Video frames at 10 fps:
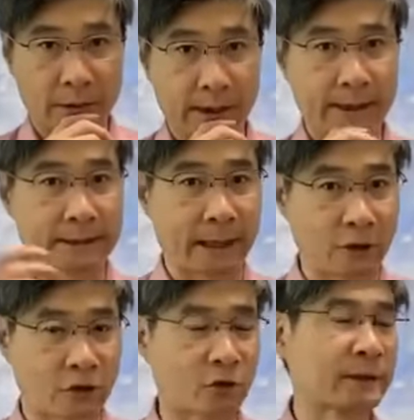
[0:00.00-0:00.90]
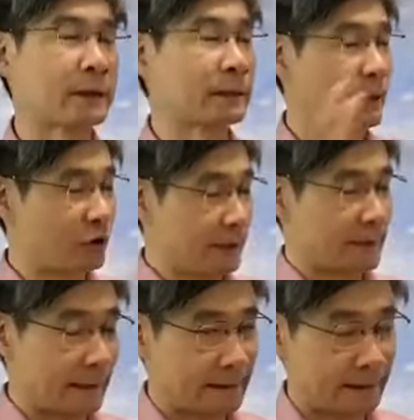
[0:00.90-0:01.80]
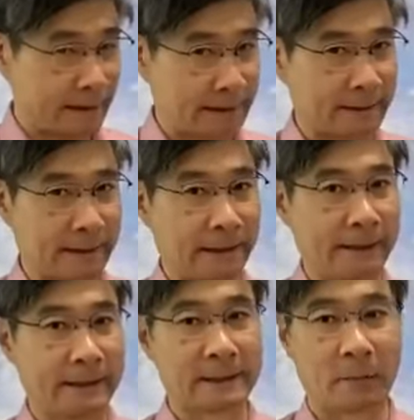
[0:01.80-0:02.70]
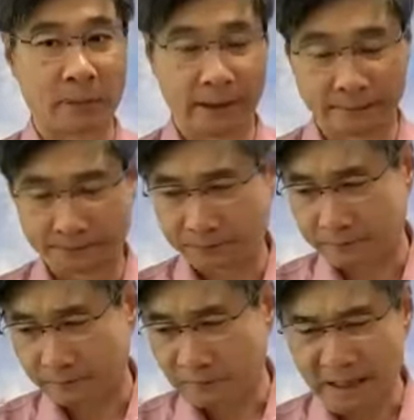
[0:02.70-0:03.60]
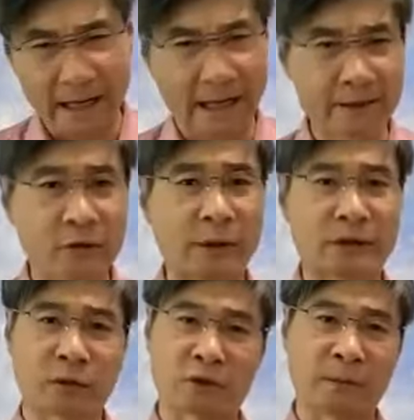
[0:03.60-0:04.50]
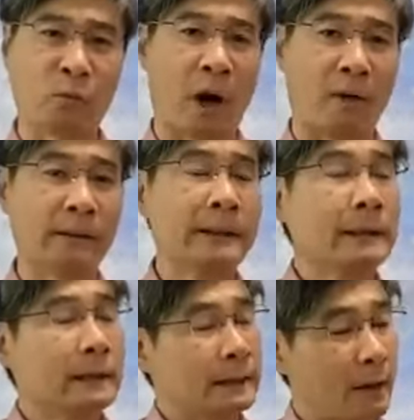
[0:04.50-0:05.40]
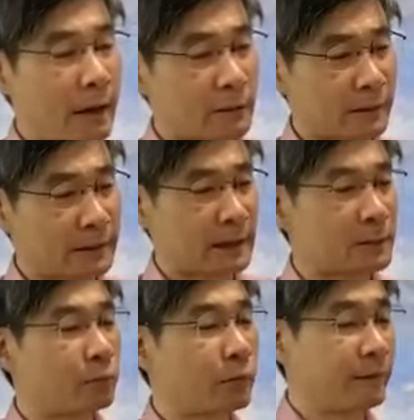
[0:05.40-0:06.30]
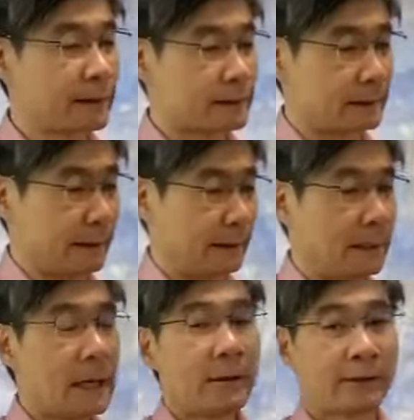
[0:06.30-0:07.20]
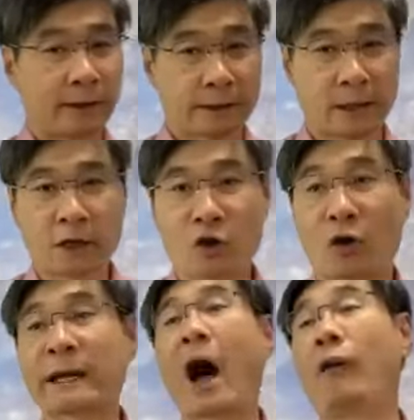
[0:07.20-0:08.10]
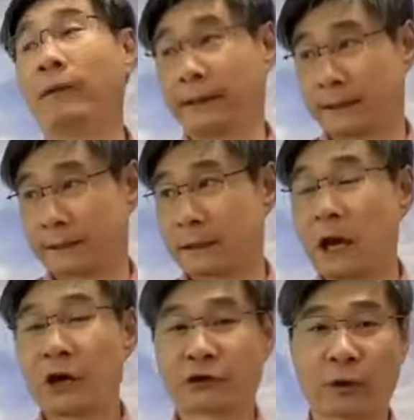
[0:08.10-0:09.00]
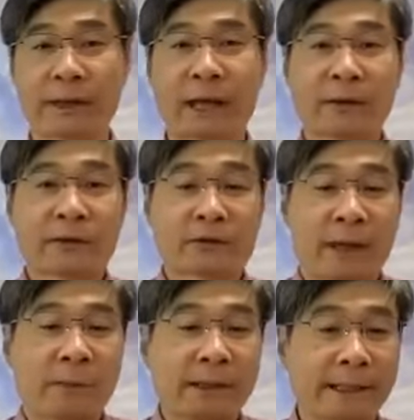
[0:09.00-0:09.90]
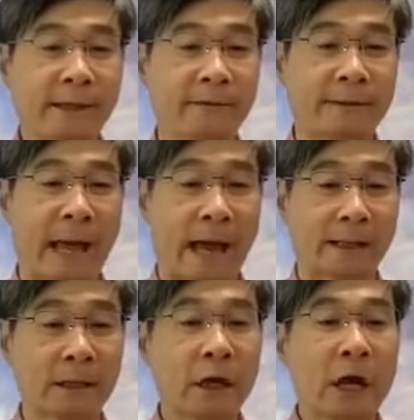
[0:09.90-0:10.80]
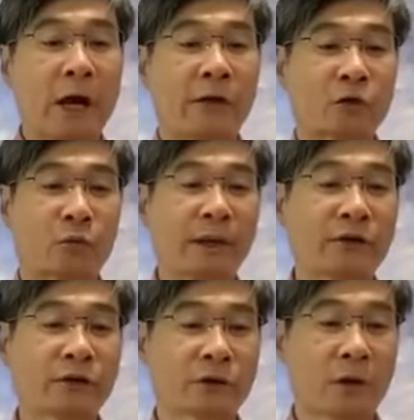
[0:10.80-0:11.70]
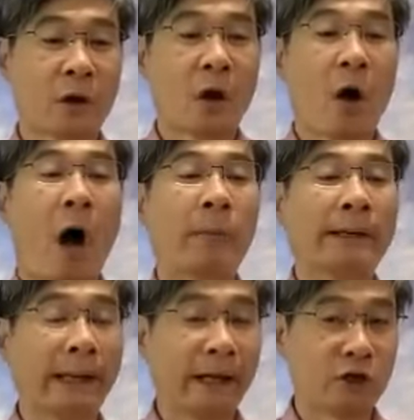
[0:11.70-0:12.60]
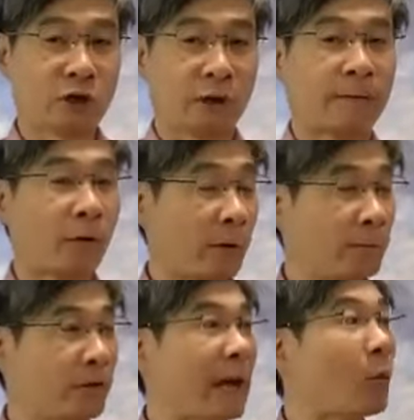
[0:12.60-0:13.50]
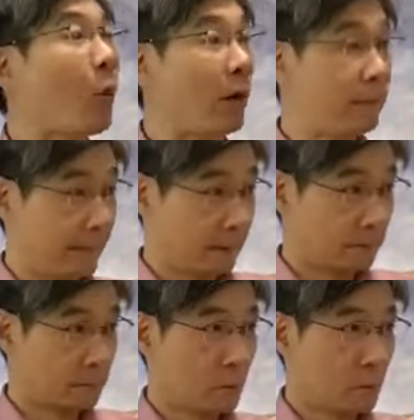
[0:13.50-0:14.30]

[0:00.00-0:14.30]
East Asia. So it's the Dutch East Indies Company. And so it's extremely wealth. Now, as we discussed previously, the Dutch are Calvinists. So they believe that there's a religious obligation for them to get wealthy.